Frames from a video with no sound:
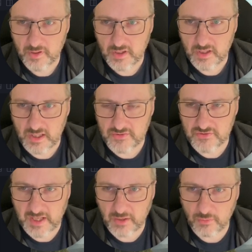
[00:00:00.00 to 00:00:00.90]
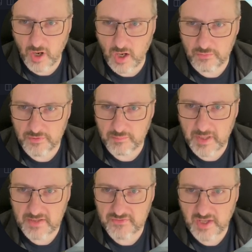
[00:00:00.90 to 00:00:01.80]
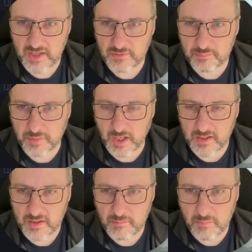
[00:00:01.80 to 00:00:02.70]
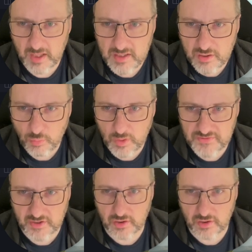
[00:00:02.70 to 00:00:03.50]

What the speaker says: It's now owned and maintained by Mike Whitaker.